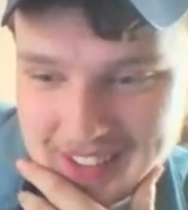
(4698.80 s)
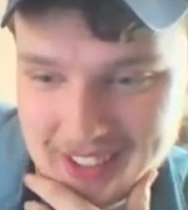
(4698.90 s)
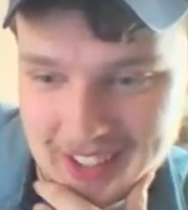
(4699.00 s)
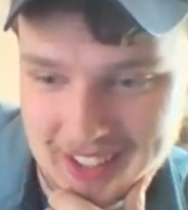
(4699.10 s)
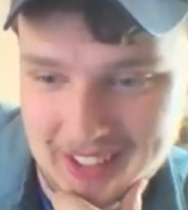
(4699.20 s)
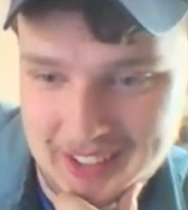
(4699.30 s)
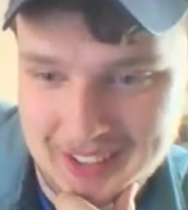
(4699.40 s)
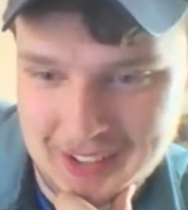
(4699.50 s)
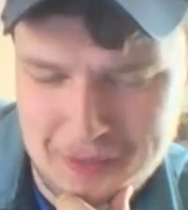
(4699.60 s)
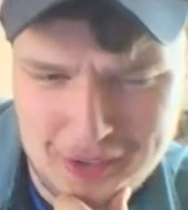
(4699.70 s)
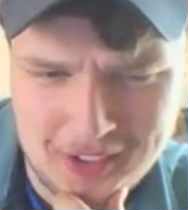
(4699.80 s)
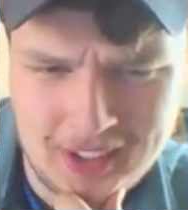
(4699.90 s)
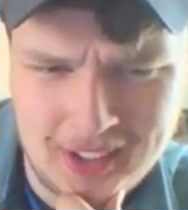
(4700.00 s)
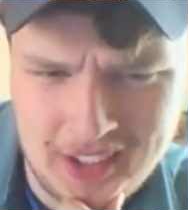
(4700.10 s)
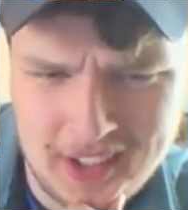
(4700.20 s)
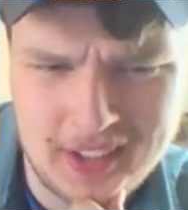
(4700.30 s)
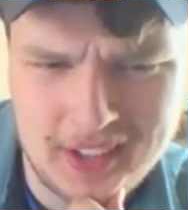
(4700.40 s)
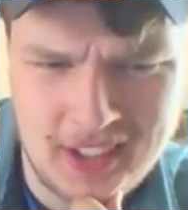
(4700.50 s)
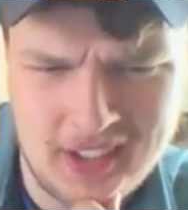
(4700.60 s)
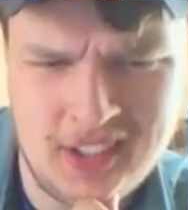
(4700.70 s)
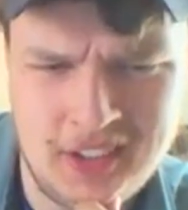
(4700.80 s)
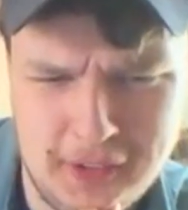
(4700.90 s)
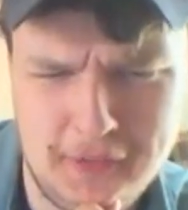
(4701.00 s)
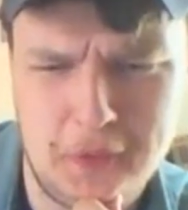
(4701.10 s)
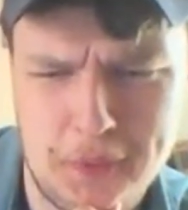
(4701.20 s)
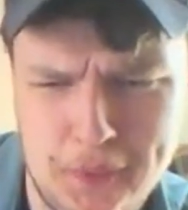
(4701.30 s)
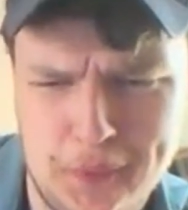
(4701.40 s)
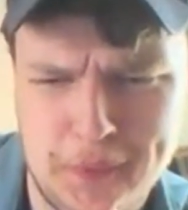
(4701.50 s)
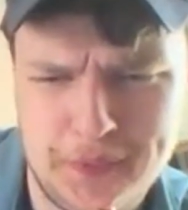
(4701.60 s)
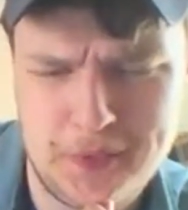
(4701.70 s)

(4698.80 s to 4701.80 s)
And I feel like he could get into the whole